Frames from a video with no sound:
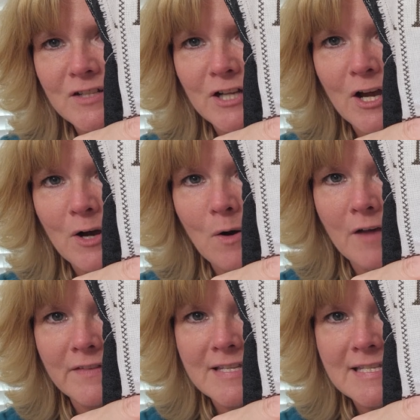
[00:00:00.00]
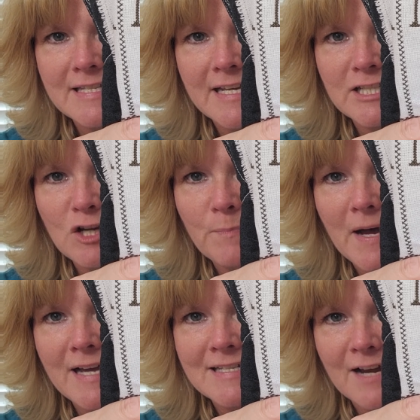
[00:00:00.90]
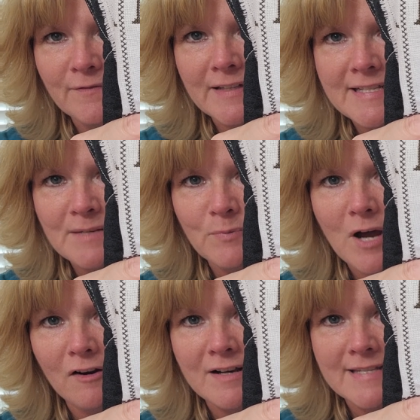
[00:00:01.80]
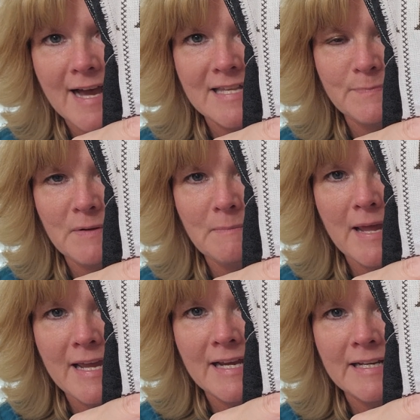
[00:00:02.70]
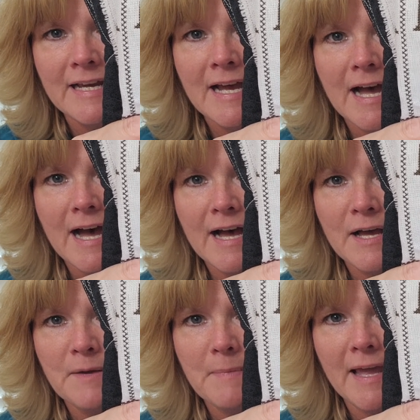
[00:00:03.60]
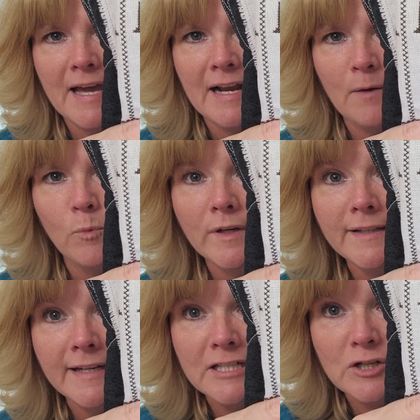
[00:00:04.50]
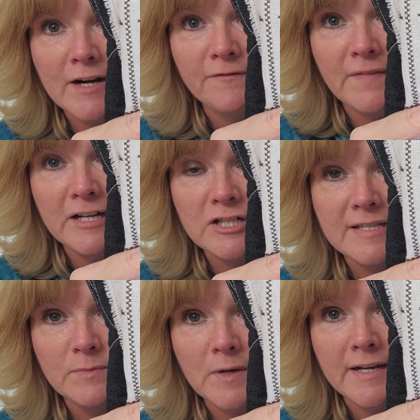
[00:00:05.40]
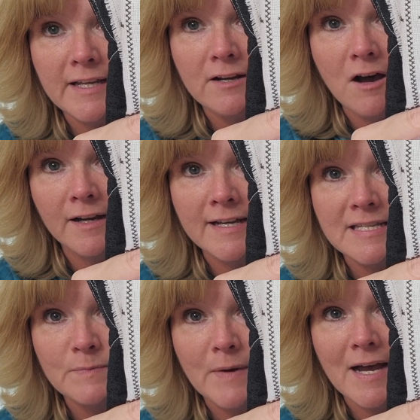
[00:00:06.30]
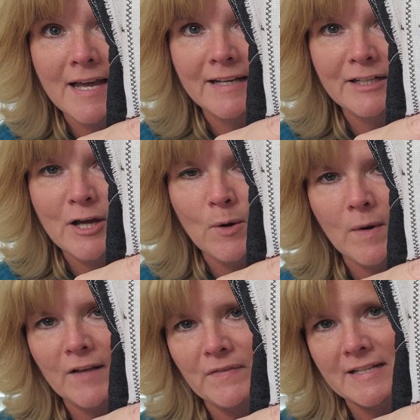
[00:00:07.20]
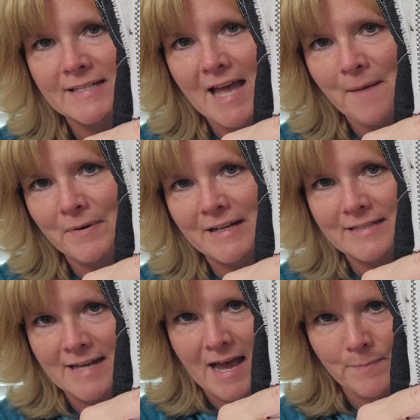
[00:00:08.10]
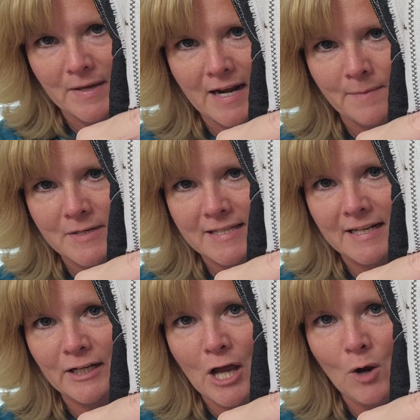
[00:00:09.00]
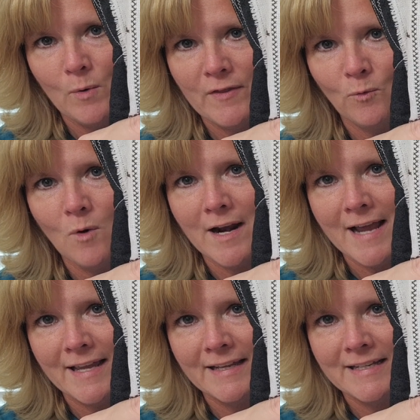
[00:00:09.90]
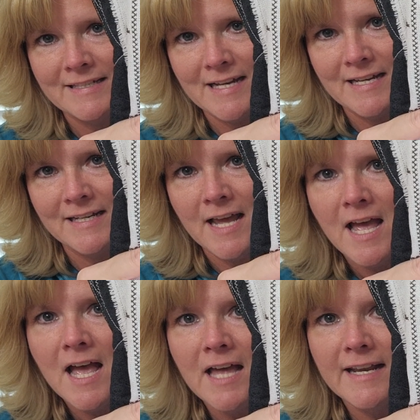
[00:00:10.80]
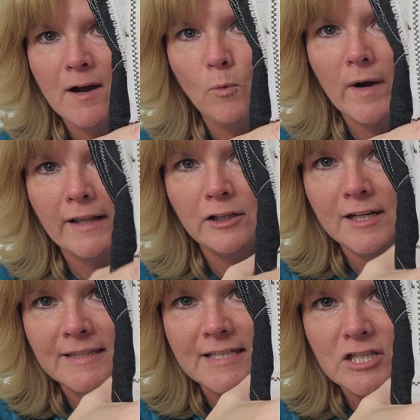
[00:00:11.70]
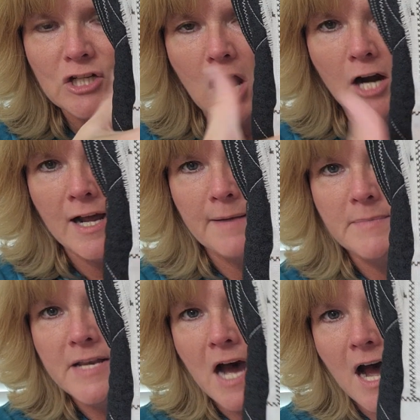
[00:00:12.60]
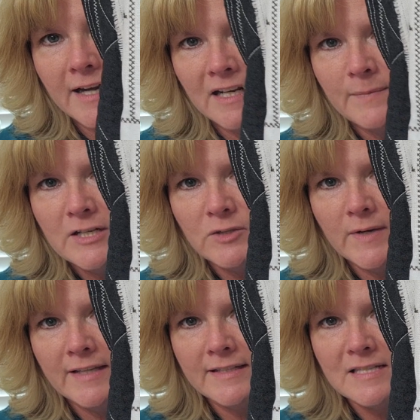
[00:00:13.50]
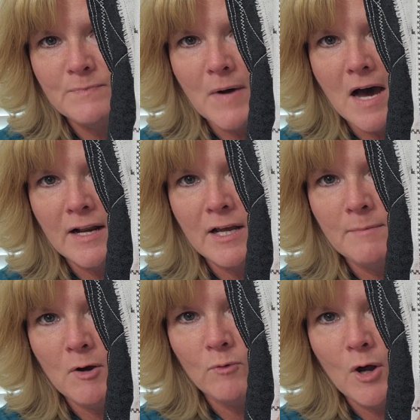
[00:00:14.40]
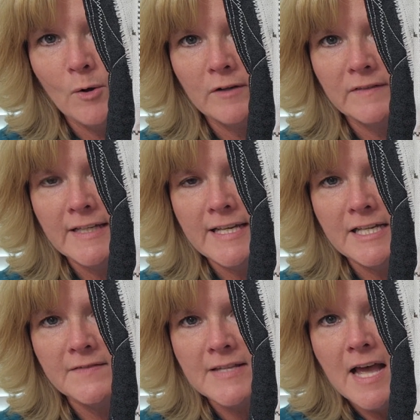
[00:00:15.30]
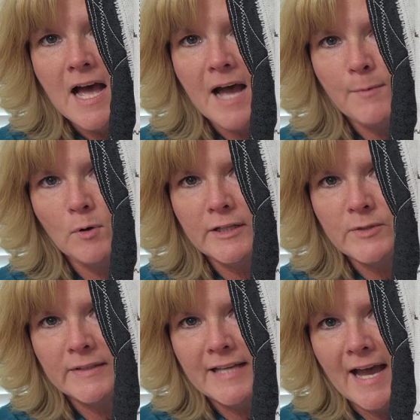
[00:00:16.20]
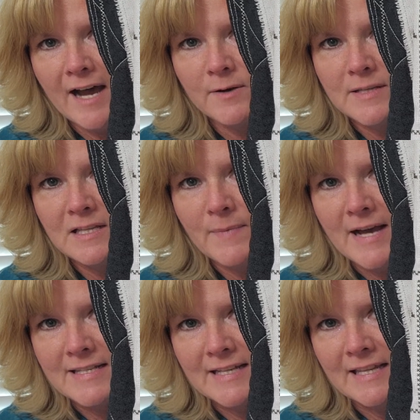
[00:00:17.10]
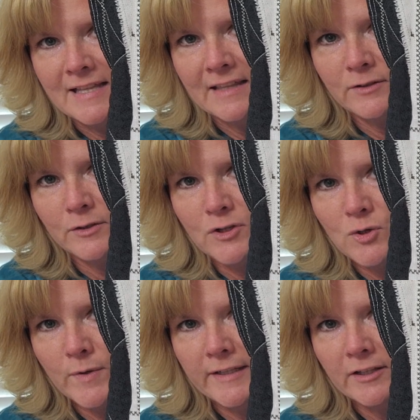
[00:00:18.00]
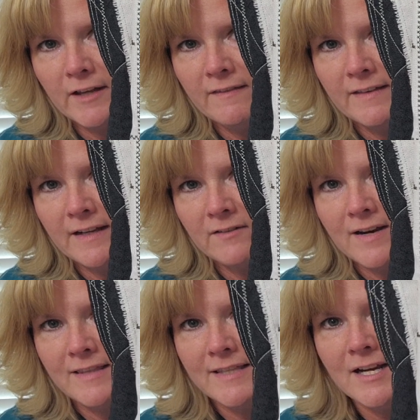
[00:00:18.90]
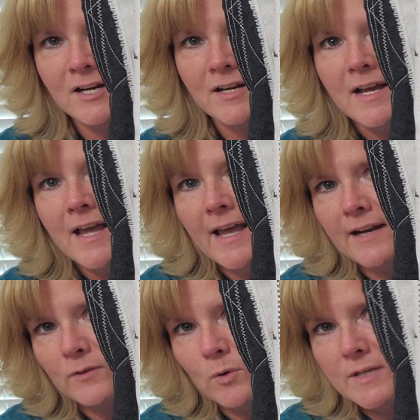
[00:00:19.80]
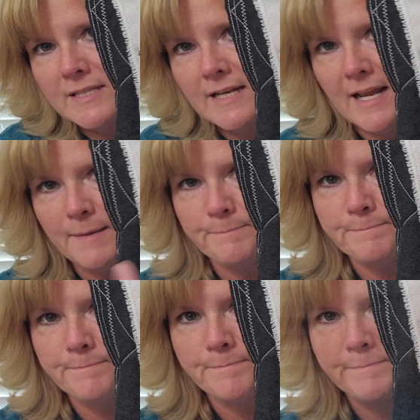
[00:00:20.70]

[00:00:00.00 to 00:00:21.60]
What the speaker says: to go on this stitch, but definitely some progress has been made. And I would like to try to finish this one in August, but you know what, if it doesn't happen, it doesn't happen. I'm just gonna go with what I can get done. Now, when I look at this chart, I'm not gonna be doing this bottom row of leaves. I'm only doing the house and the basket and that little tree looking thing right there, and of course the name.